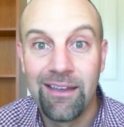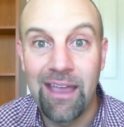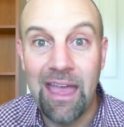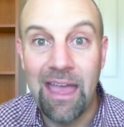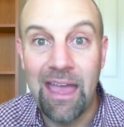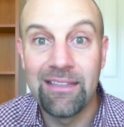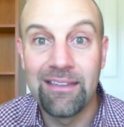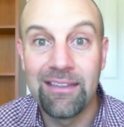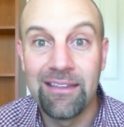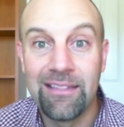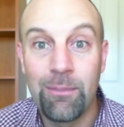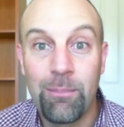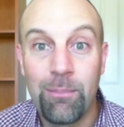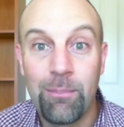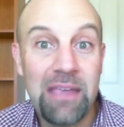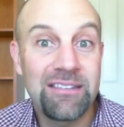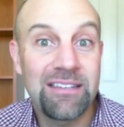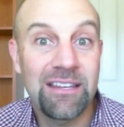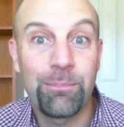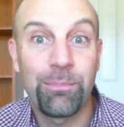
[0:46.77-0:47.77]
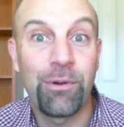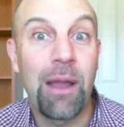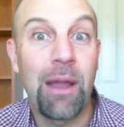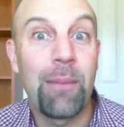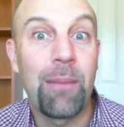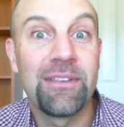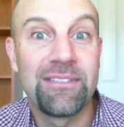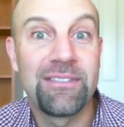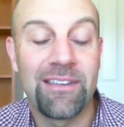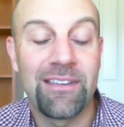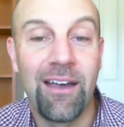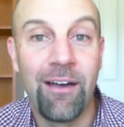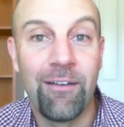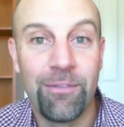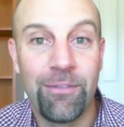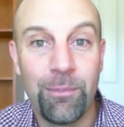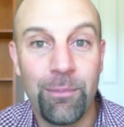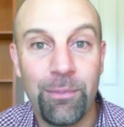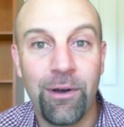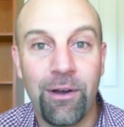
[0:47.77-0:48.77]
And the basic premise
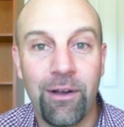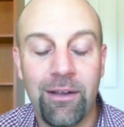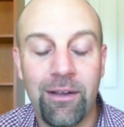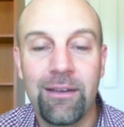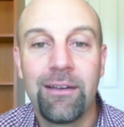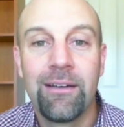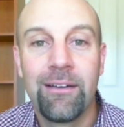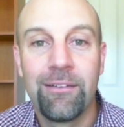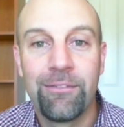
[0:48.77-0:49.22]
of the book,